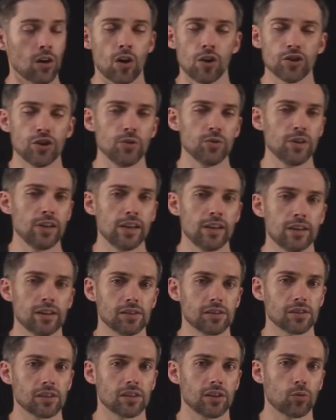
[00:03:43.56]
all you need
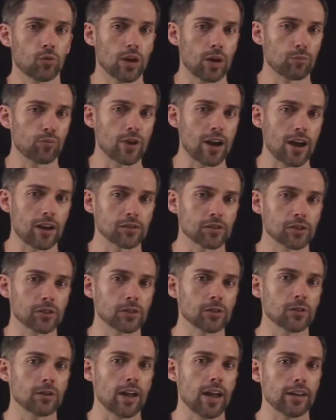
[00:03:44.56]
is a web
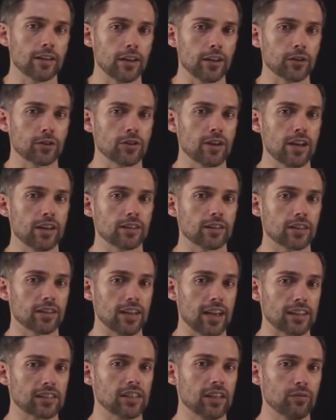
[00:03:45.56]
browser and internet
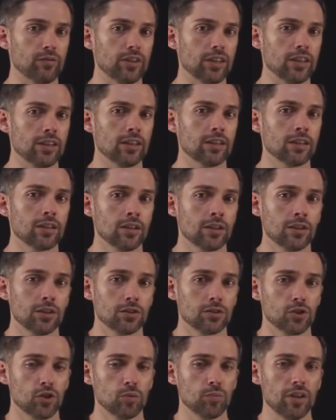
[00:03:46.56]
connectivity
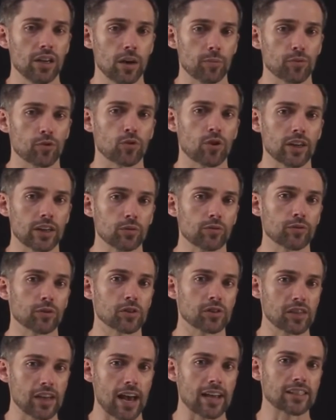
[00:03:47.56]
to be up and running with
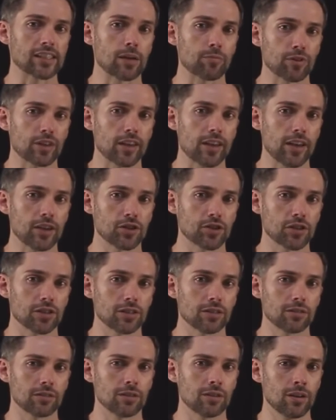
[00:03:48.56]
your SaaS
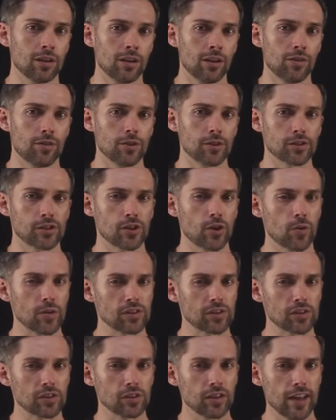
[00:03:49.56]
application. There's no
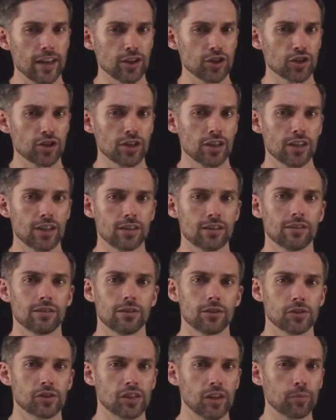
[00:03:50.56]
installation,
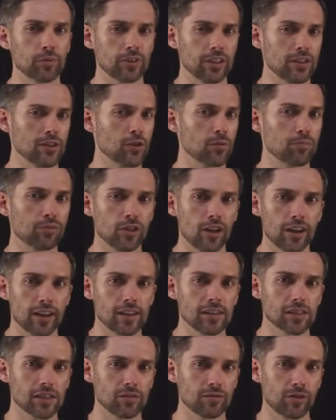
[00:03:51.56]
there's typically no
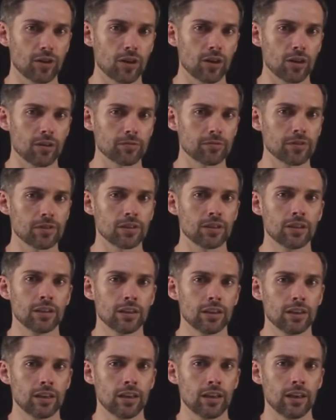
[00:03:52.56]
plugins involved,
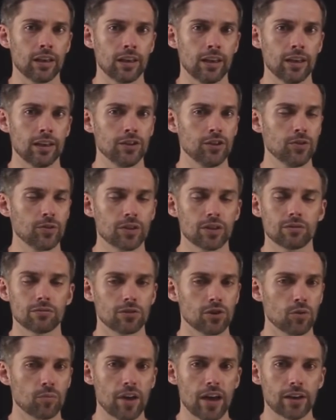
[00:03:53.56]
and you can,
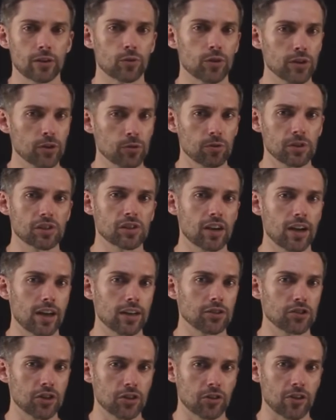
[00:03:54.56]
no matter where you
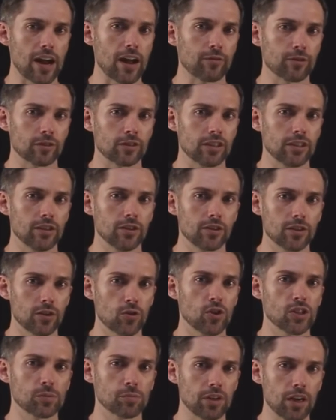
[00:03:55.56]
reside geographically, you can
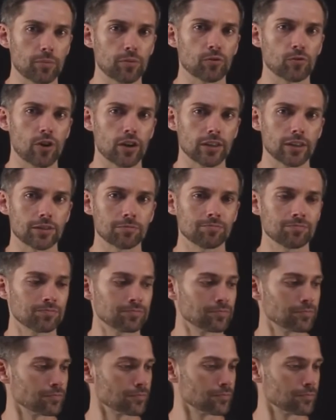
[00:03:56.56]
always be up and running.